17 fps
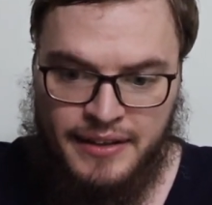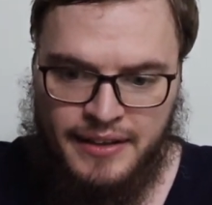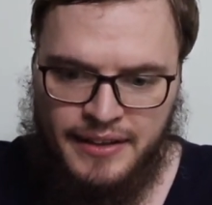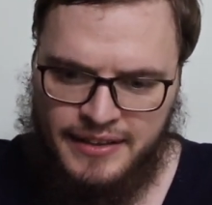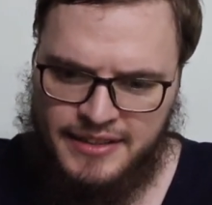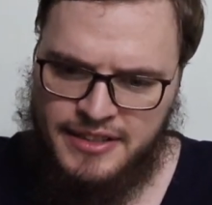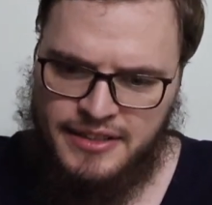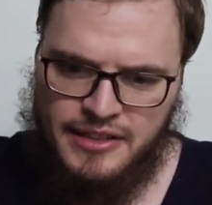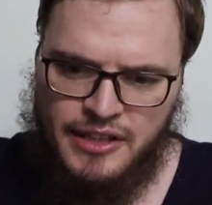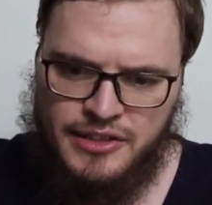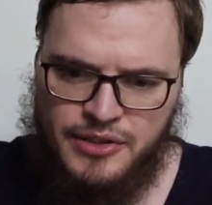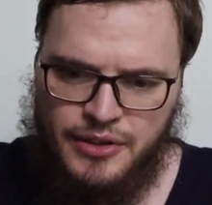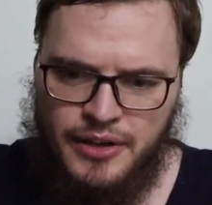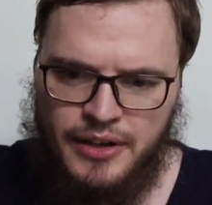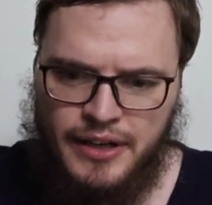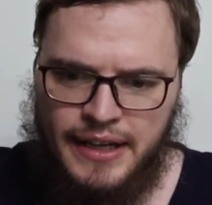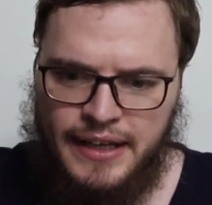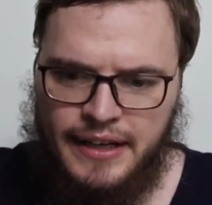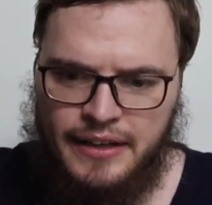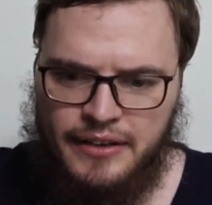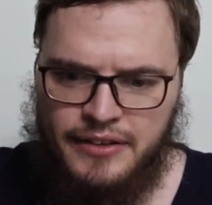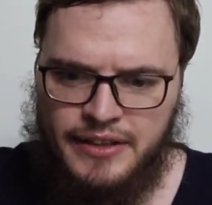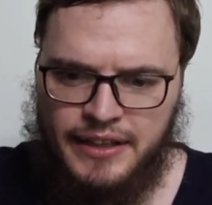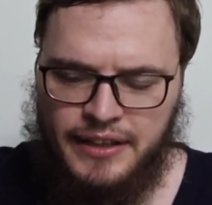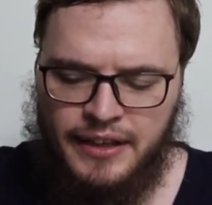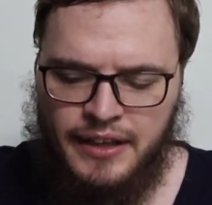And this is also another
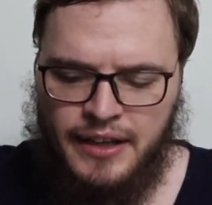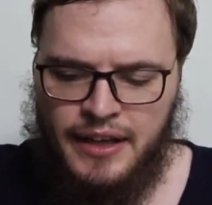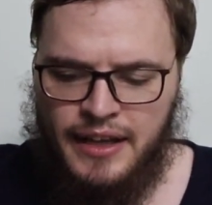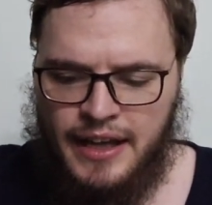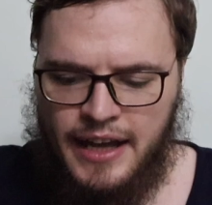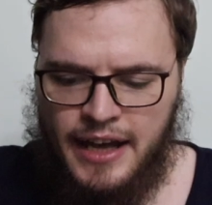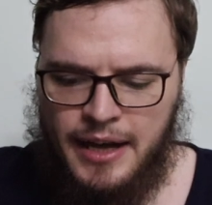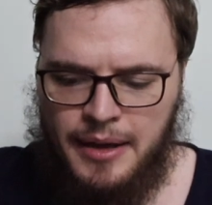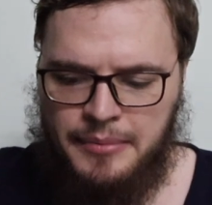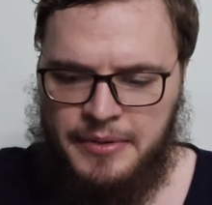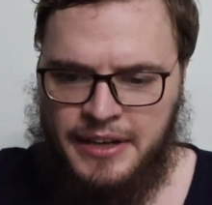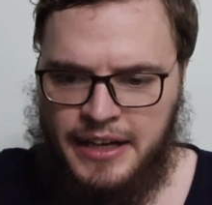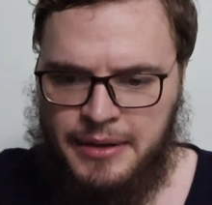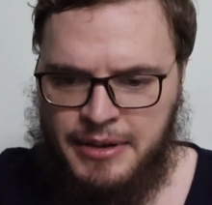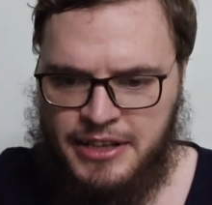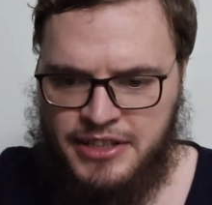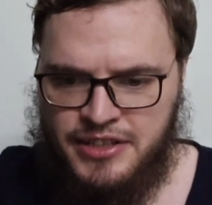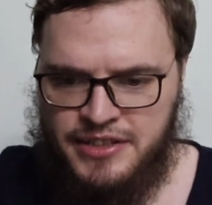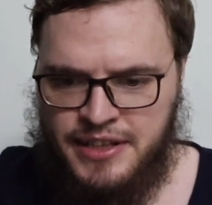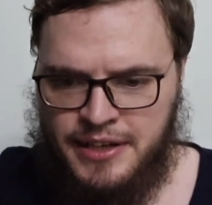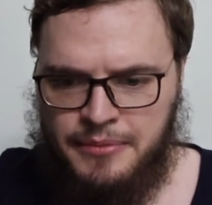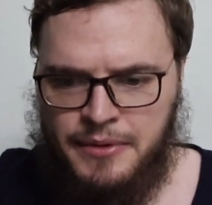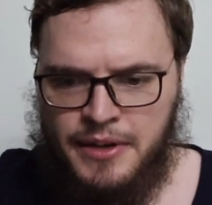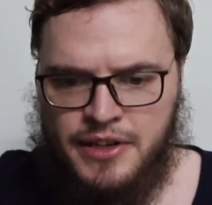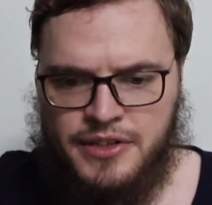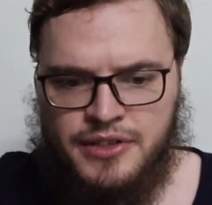thing that he mentions
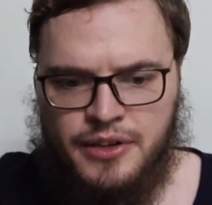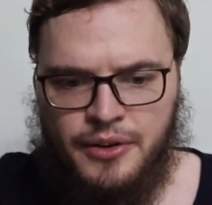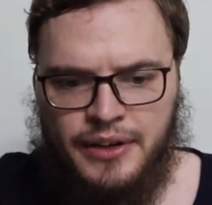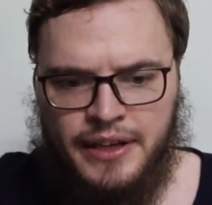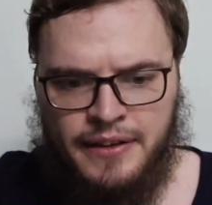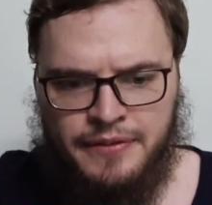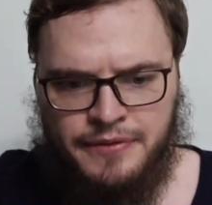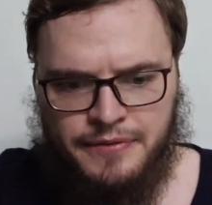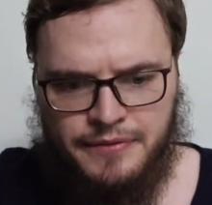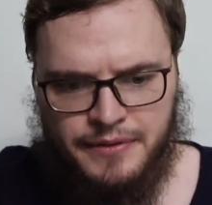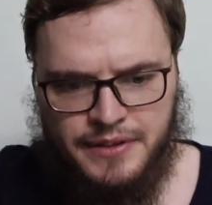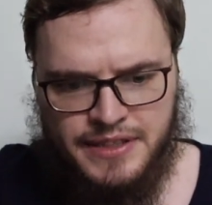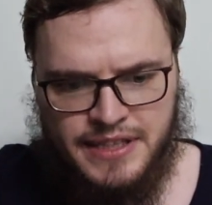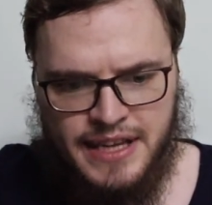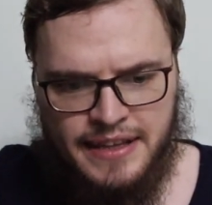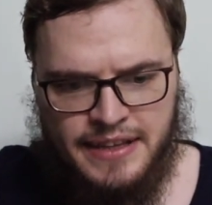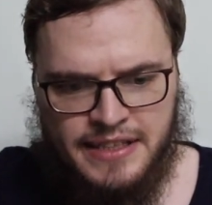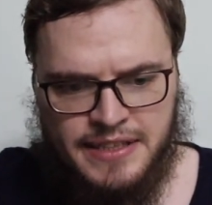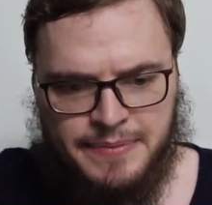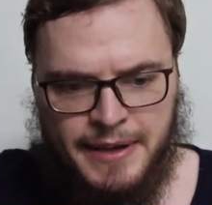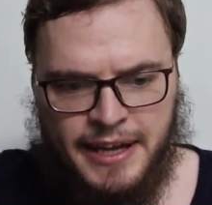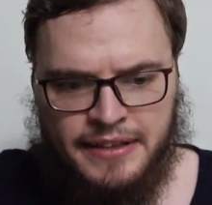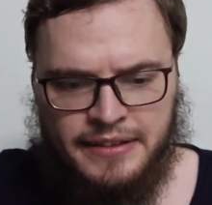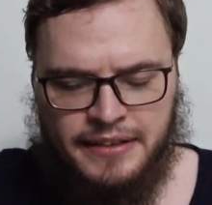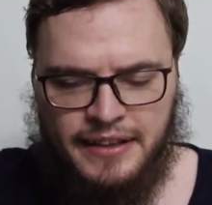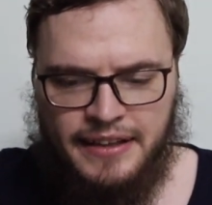here. So if, say, this
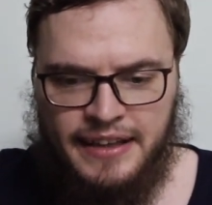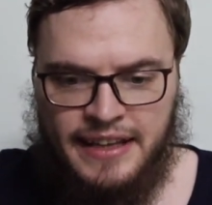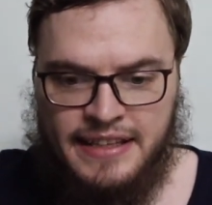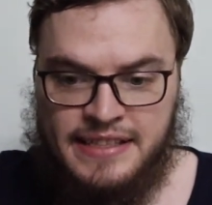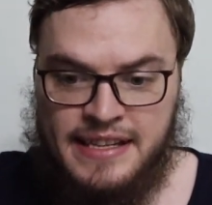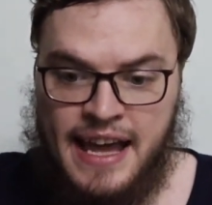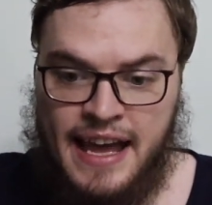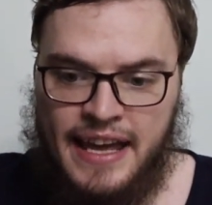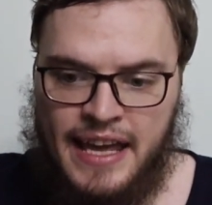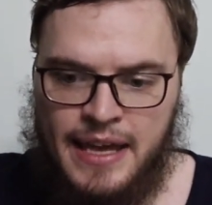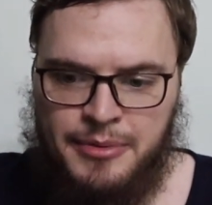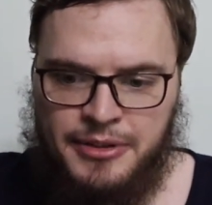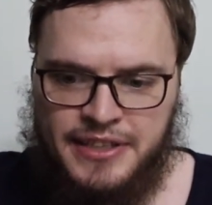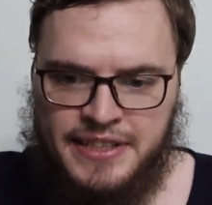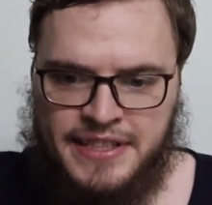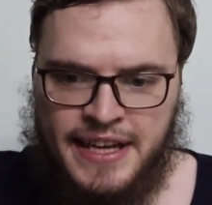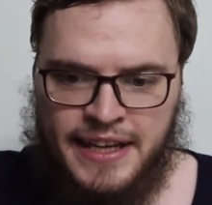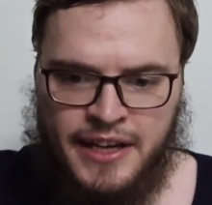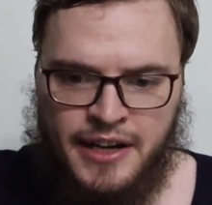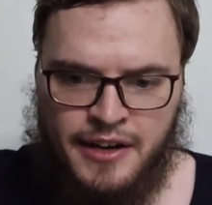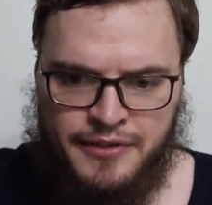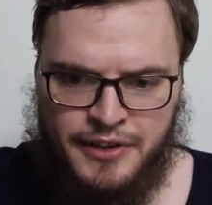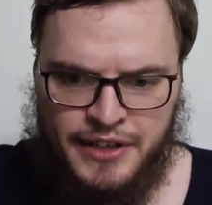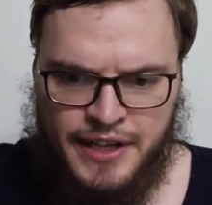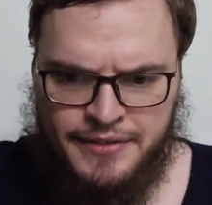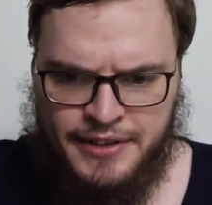man is not able to take care of
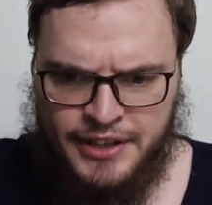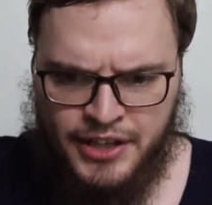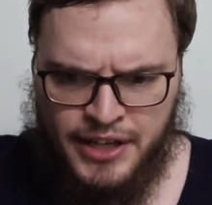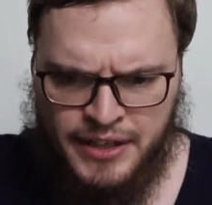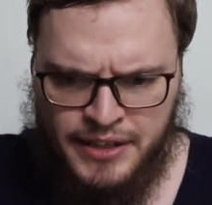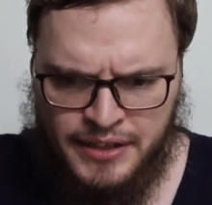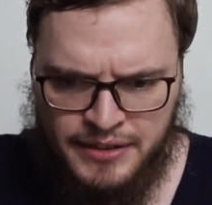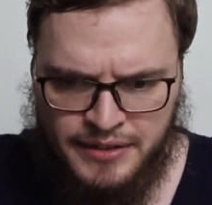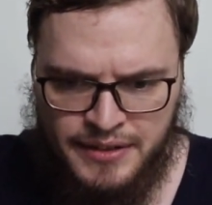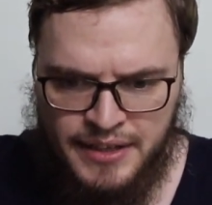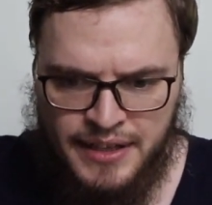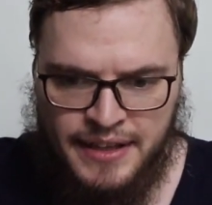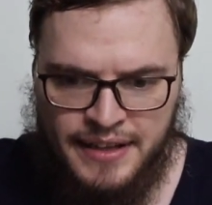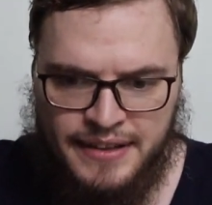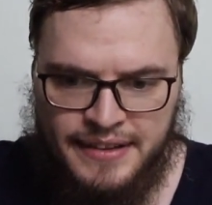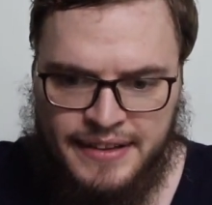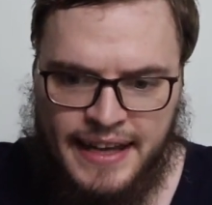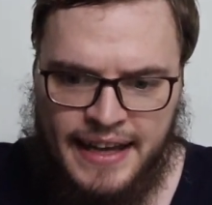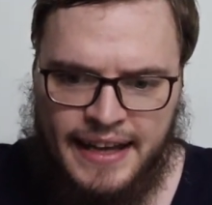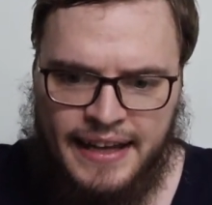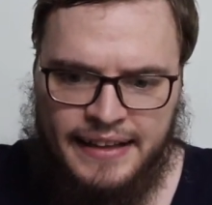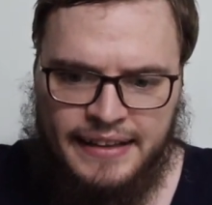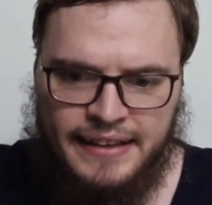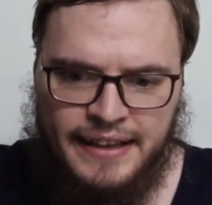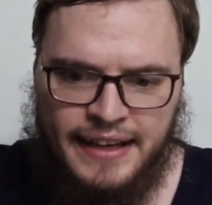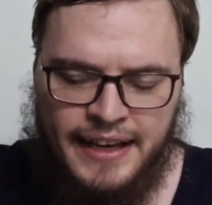her nafaqah,
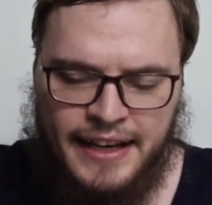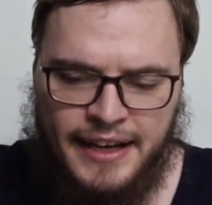then